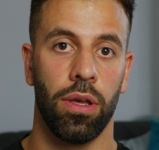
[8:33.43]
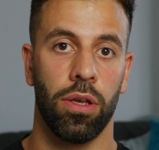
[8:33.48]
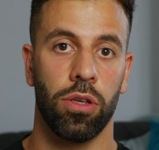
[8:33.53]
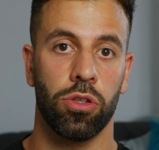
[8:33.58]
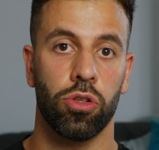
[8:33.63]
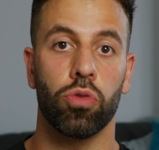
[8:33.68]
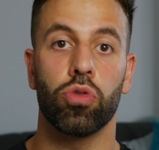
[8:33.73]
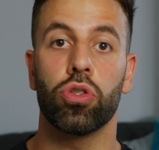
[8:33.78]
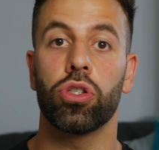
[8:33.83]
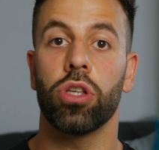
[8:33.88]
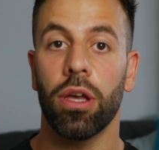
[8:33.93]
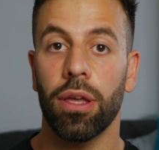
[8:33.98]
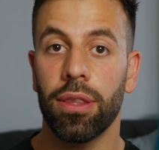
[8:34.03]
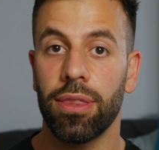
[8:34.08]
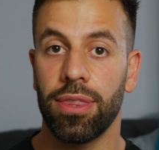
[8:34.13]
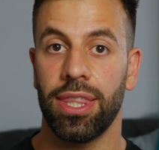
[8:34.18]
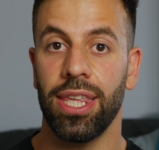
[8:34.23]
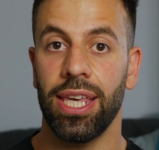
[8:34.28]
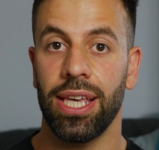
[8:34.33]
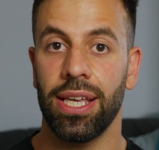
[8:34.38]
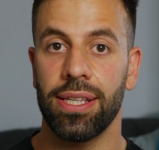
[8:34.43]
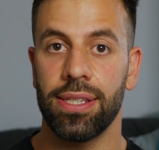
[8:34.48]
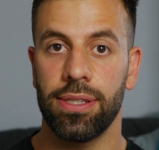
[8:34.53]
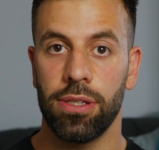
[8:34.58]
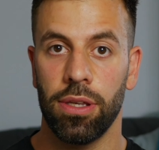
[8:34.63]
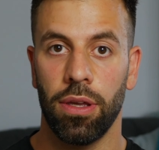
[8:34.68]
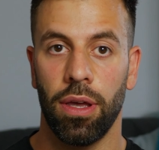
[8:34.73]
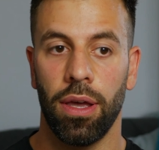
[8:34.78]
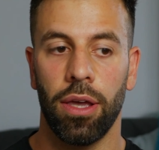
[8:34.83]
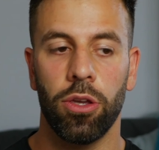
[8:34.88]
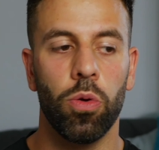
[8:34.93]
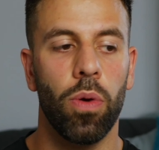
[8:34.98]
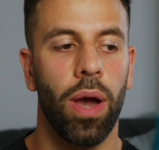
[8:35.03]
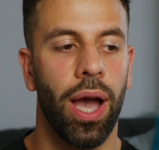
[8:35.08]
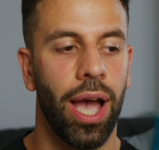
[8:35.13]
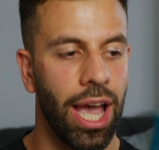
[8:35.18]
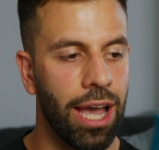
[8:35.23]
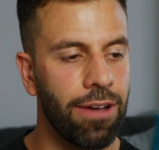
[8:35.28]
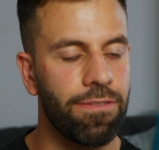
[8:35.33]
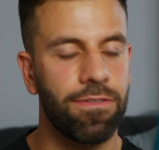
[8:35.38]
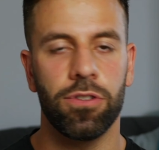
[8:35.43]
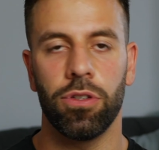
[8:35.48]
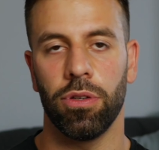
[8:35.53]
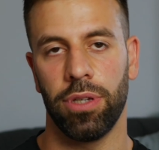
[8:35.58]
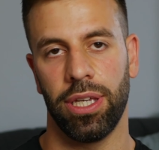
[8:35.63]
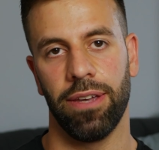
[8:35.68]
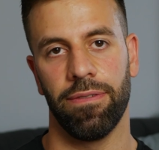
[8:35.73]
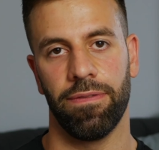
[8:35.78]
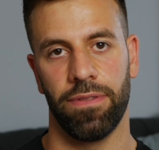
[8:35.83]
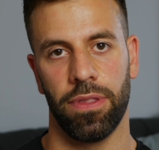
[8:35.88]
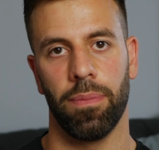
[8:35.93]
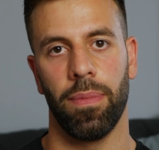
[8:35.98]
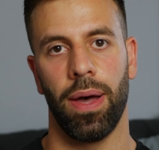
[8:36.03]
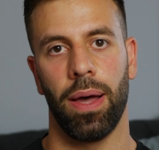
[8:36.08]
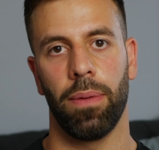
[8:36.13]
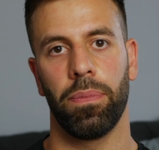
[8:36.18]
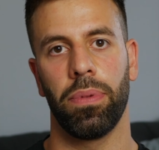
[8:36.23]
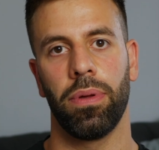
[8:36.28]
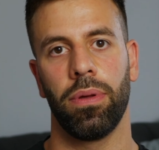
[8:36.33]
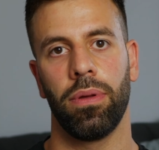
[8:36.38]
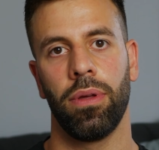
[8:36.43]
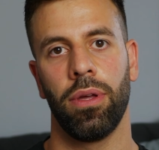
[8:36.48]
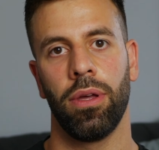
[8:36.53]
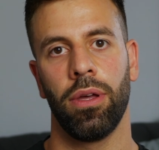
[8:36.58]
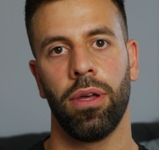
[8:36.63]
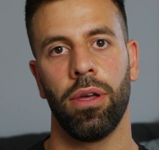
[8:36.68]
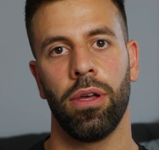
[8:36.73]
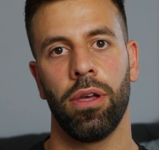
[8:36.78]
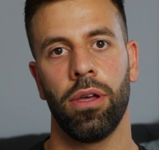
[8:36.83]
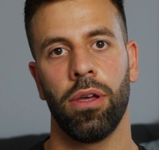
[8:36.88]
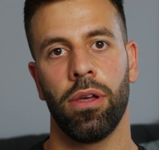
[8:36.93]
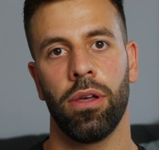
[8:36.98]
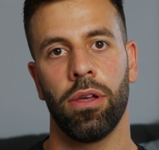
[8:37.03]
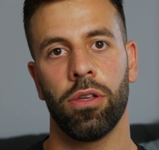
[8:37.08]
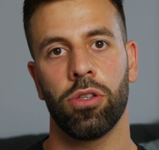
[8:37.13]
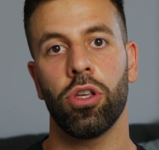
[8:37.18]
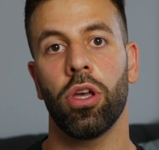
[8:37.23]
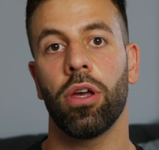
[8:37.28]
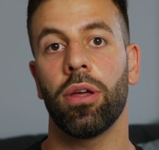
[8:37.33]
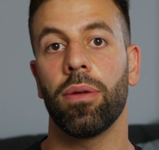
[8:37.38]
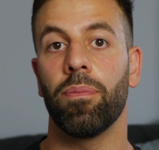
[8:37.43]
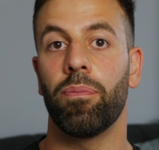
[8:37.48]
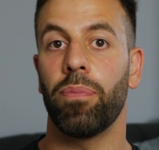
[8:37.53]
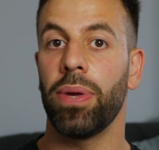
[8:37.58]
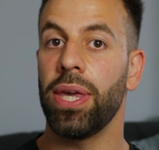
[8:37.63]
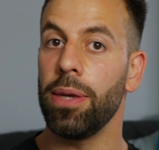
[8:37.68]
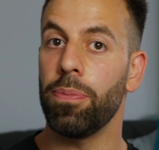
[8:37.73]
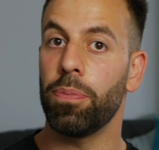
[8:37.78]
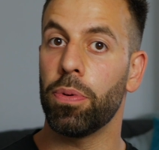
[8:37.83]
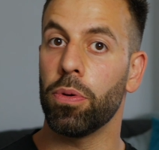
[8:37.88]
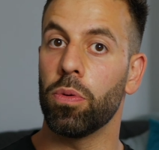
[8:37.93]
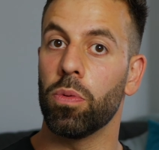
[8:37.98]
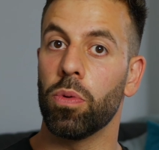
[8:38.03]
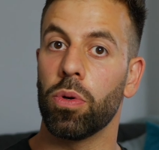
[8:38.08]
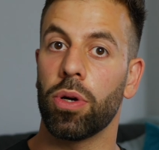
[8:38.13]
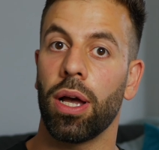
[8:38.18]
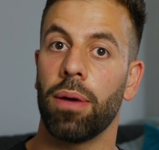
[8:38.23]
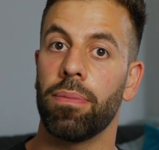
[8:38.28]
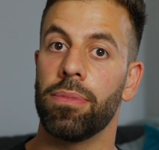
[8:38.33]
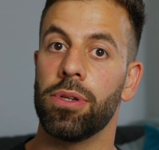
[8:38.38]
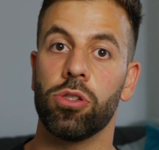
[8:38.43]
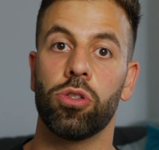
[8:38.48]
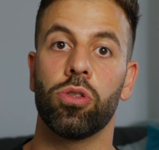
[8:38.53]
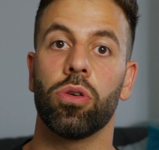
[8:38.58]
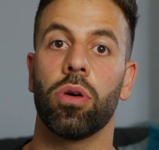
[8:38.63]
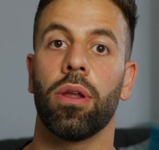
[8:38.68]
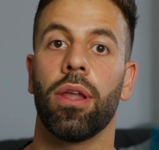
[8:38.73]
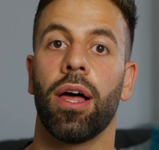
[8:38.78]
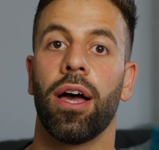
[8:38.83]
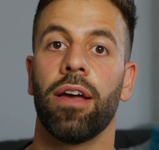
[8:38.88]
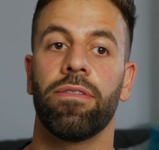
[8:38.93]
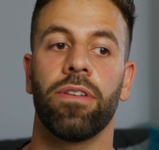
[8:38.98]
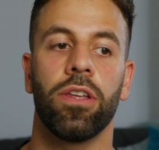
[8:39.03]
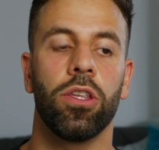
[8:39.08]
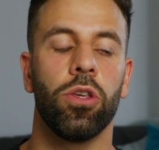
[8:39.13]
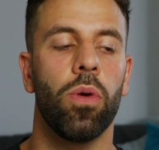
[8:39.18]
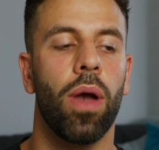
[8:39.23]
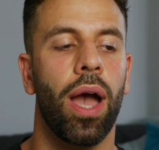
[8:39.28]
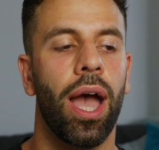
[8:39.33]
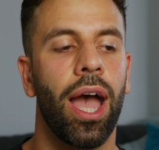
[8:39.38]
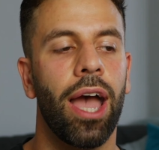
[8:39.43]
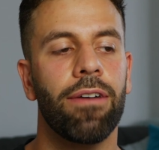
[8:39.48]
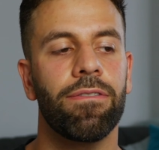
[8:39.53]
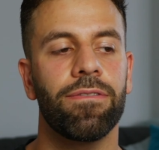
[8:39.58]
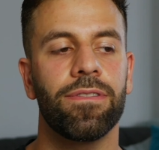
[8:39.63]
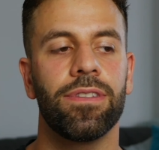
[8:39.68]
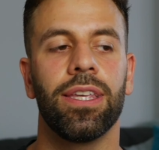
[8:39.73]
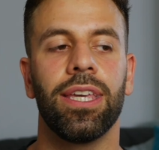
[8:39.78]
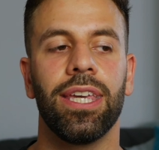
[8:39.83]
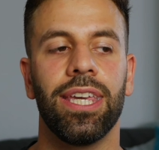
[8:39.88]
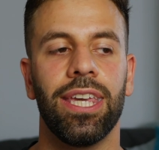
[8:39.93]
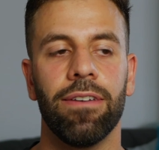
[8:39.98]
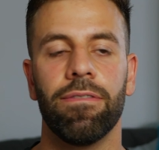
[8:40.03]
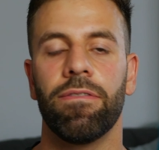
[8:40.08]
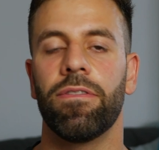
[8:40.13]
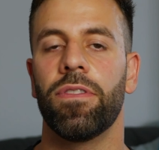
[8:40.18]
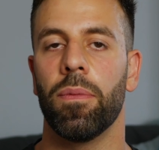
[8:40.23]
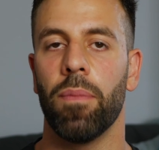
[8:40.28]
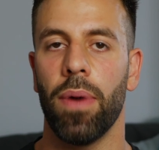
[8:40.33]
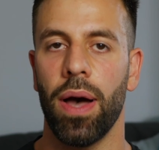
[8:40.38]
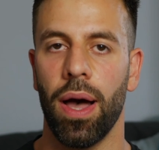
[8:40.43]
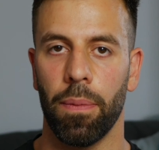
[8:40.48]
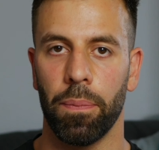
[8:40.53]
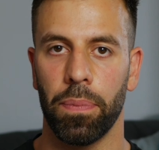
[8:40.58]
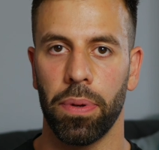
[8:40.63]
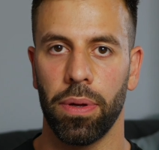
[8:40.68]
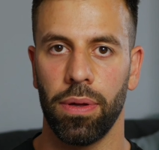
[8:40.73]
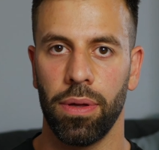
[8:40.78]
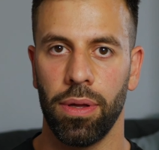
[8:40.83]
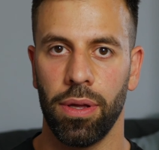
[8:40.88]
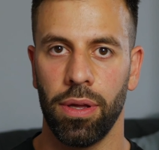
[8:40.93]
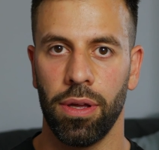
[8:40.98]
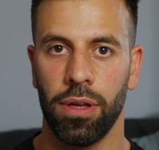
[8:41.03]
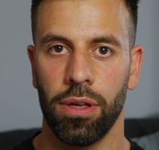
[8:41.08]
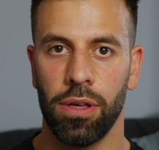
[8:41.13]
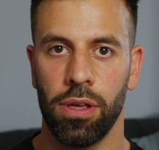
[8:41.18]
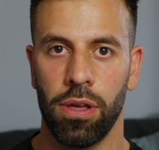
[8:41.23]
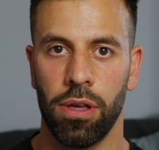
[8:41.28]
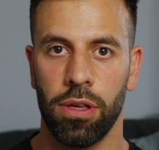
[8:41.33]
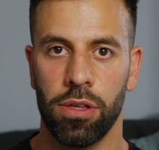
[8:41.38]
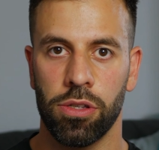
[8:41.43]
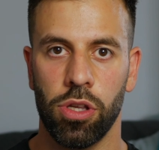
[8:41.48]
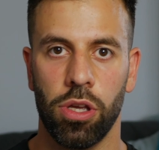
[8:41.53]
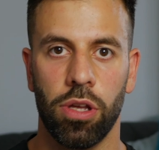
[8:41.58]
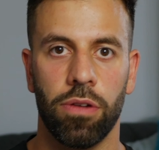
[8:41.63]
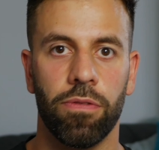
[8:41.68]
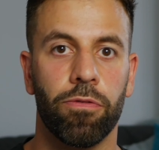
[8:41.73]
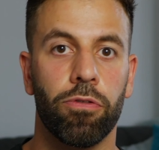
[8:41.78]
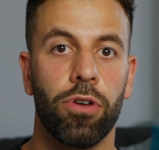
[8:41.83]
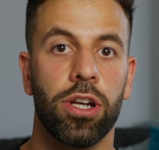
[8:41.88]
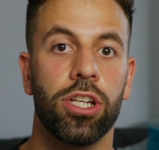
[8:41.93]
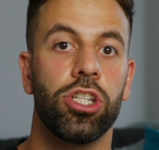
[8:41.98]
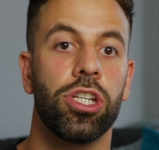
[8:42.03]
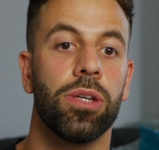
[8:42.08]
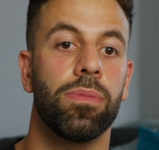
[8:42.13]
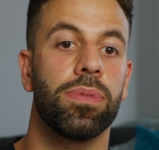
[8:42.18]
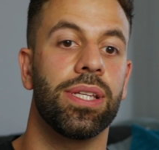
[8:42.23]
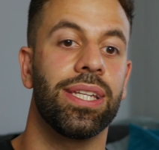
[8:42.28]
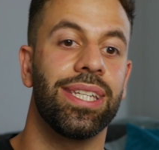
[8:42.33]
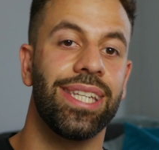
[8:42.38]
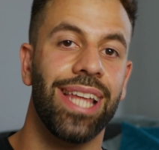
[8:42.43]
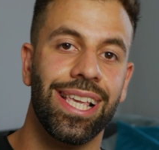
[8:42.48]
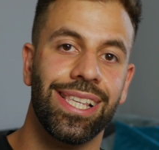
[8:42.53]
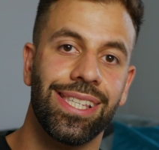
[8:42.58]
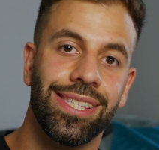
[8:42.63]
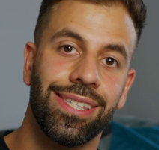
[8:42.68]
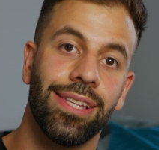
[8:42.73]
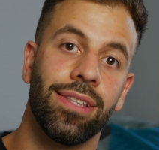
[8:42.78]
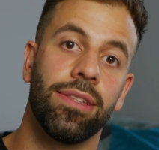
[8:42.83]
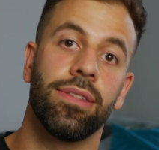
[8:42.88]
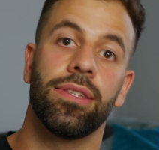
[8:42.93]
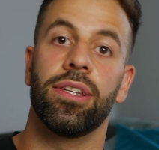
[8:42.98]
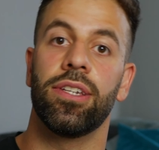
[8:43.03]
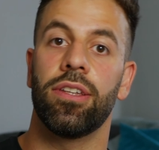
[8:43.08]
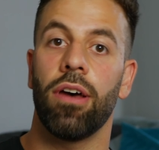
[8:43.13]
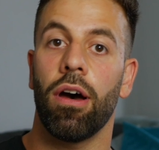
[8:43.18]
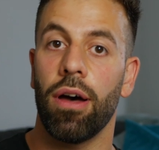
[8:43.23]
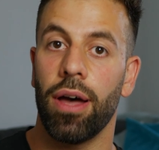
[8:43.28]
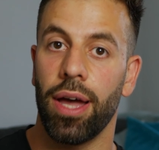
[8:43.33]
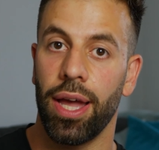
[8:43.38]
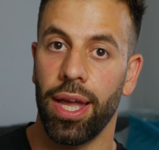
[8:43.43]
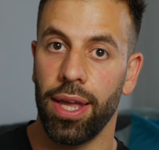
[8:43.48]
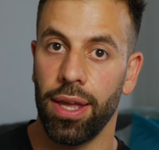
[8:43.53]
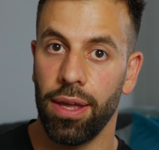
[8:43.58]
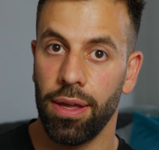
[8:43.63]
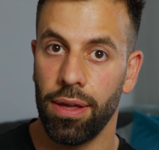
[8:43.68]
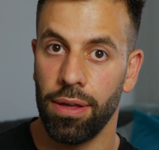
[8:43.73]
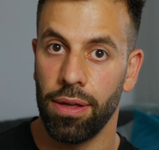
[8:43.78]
So certain things, you have to give them up. Certain people will come into your life and you have to give them up. Certain friendships are destined to die.